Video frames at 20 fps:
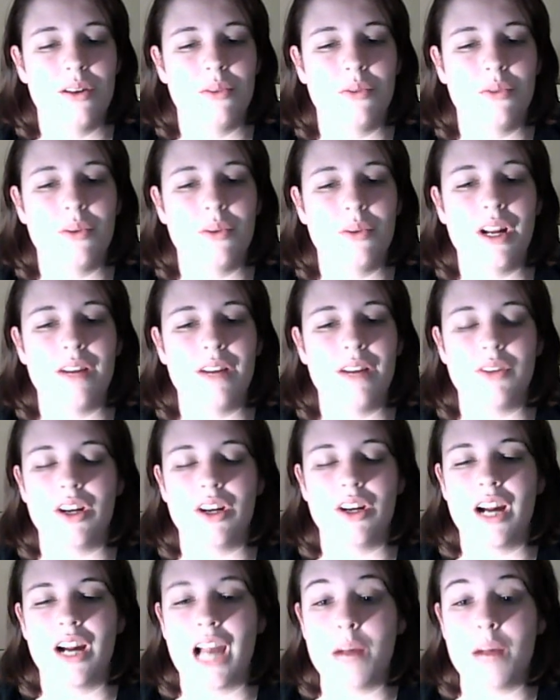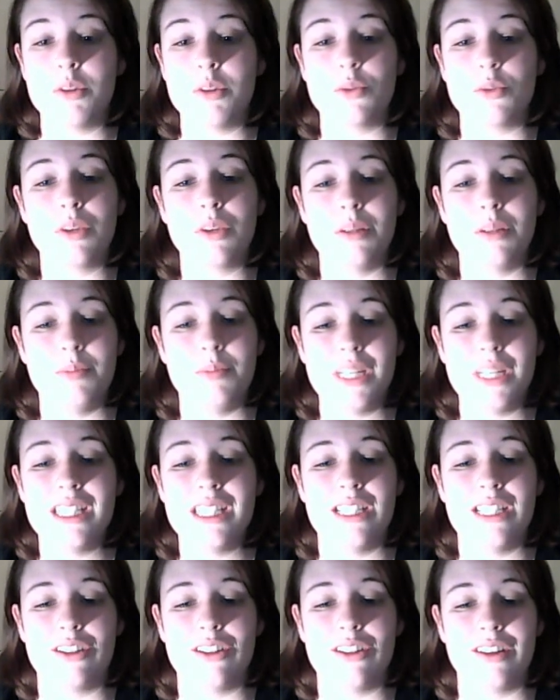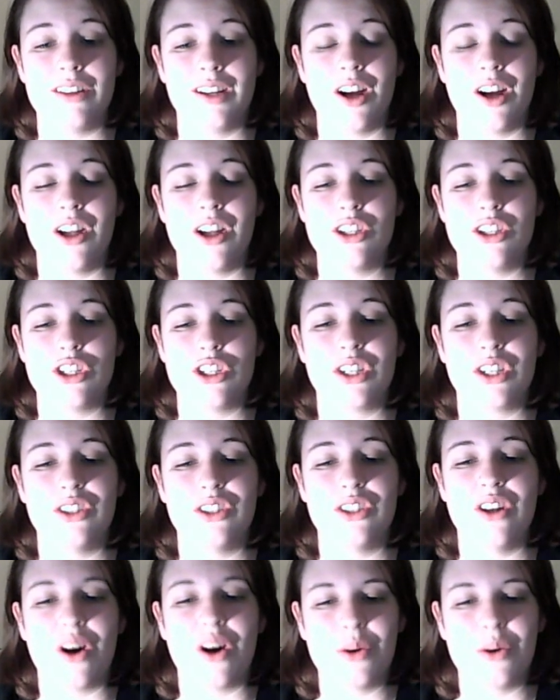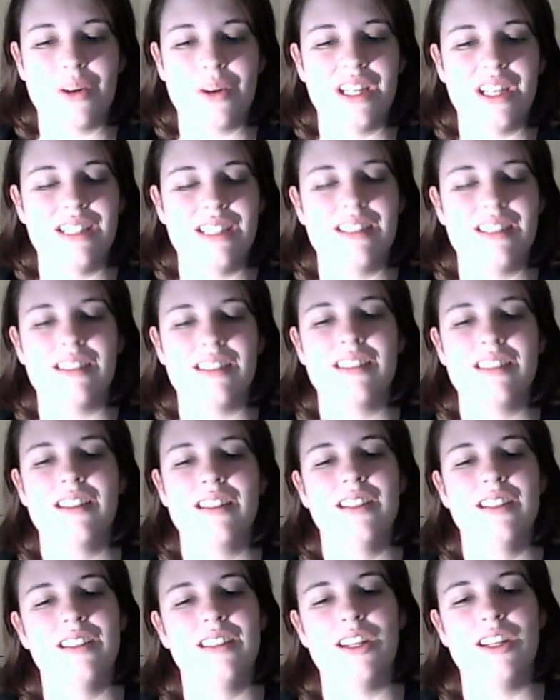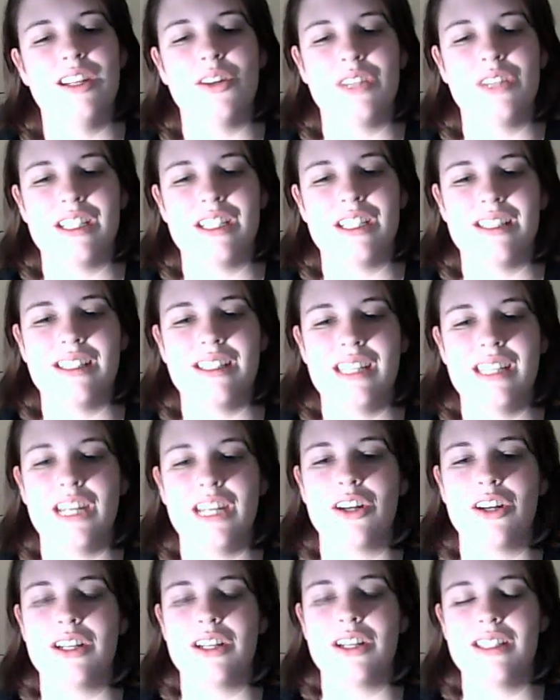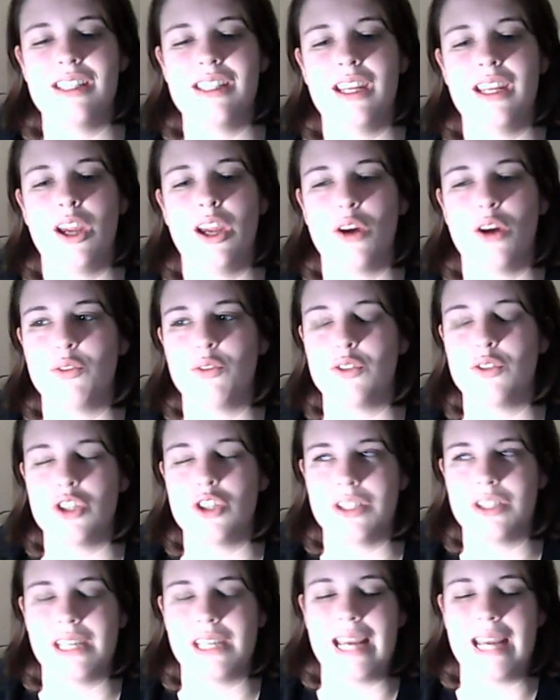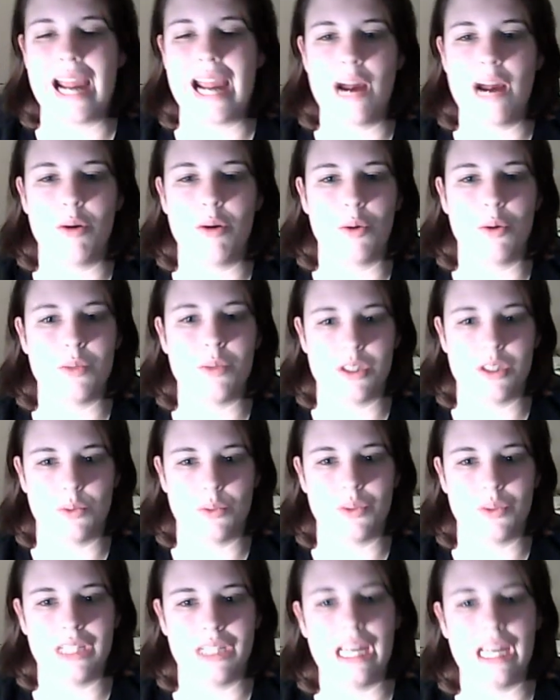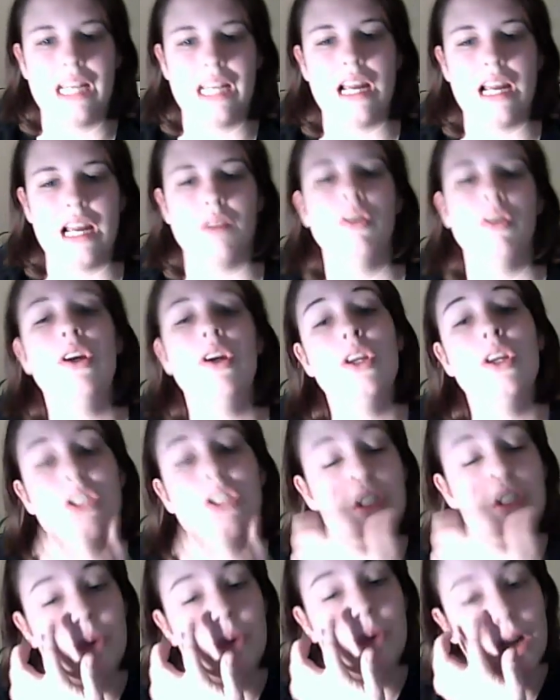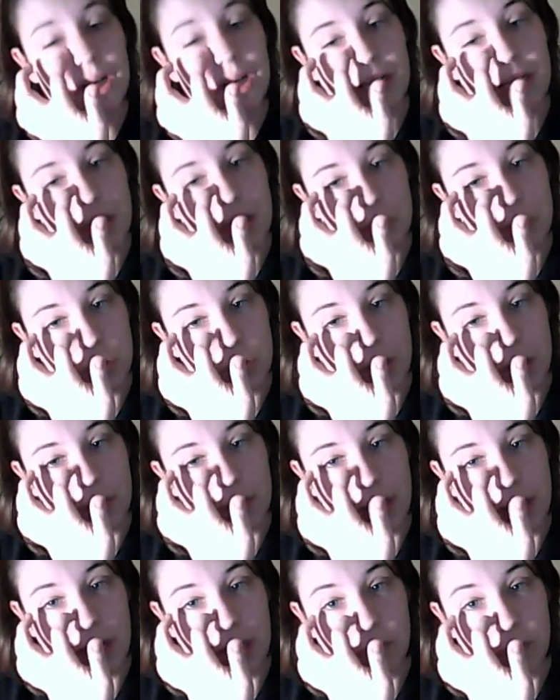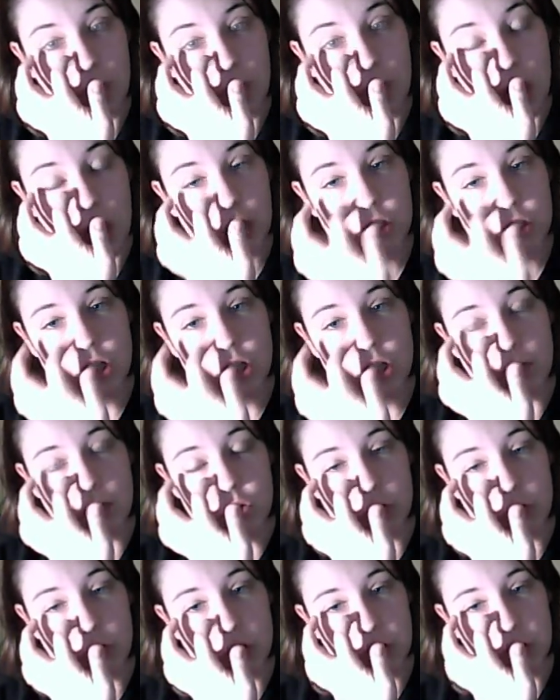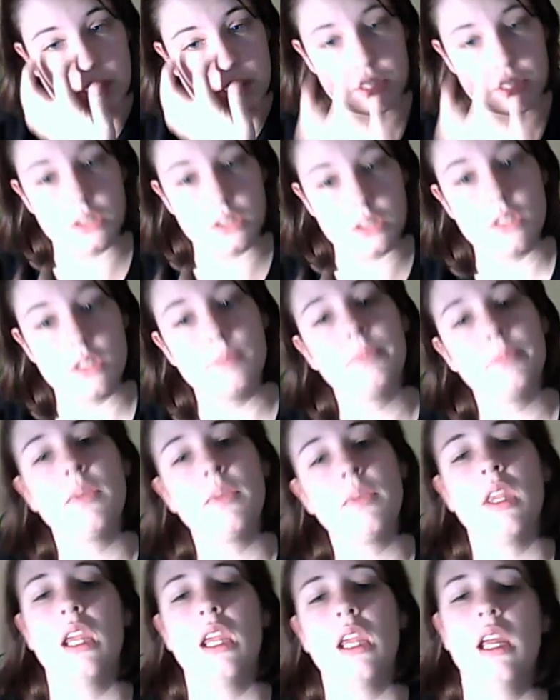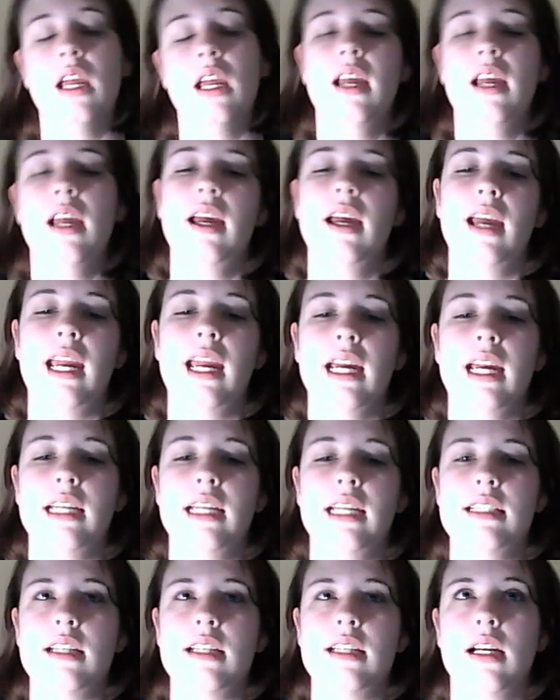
whatever. I was really busy during college. I couldn't always, get to see her, and seeing her for just an hour wasn't really enough. So I ended up dropping out of college after 2 years, and